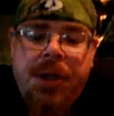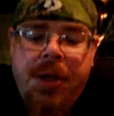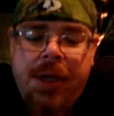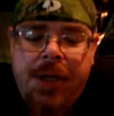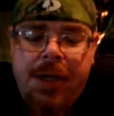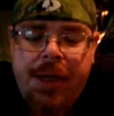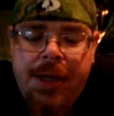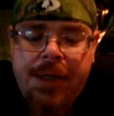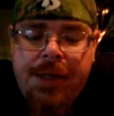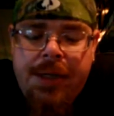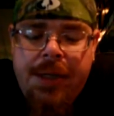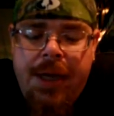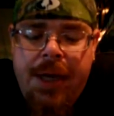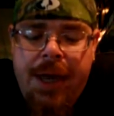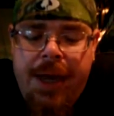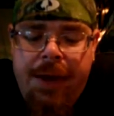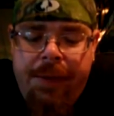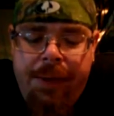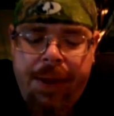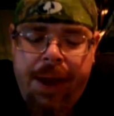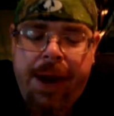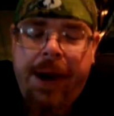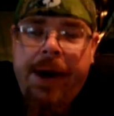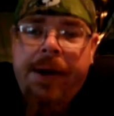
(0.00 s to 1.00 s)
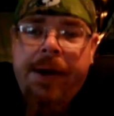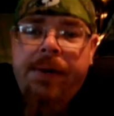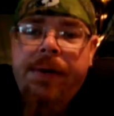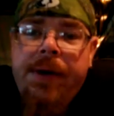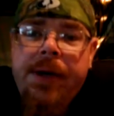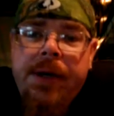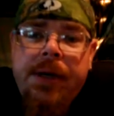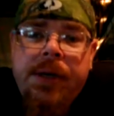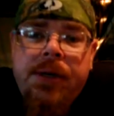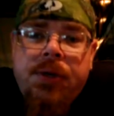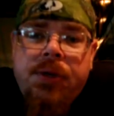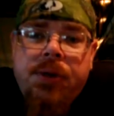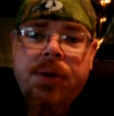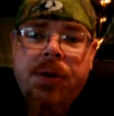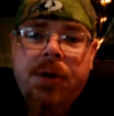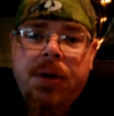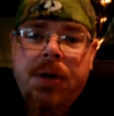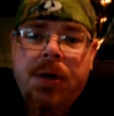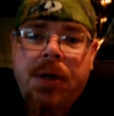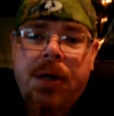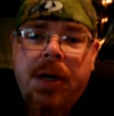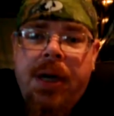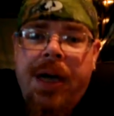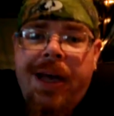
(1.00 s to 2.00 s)
that doesn't have the air ring
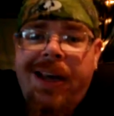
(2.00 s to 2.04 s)
control on it,